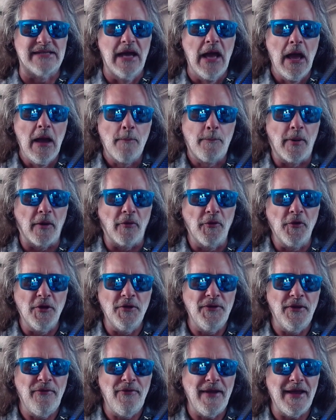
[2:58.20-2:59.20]
But little
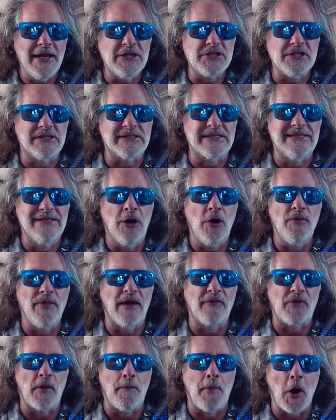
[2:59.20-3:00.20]
did the agents know that
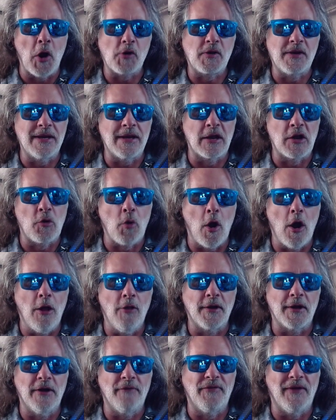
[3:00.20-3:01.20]
the barking and
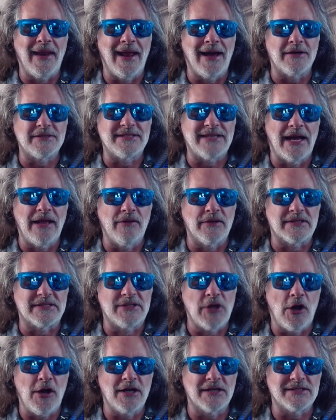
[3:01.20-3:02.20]
growling of the now silenced
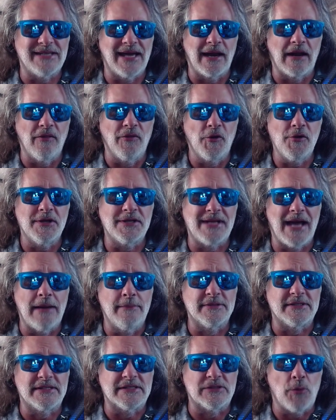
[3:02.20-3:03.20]
dogs had alerted
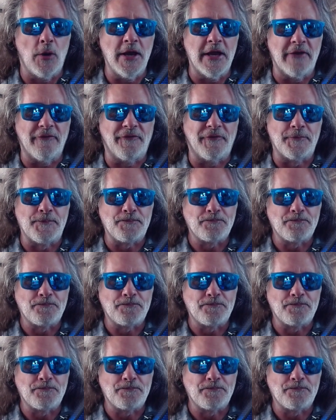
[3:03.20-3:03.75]
Thomas's wife.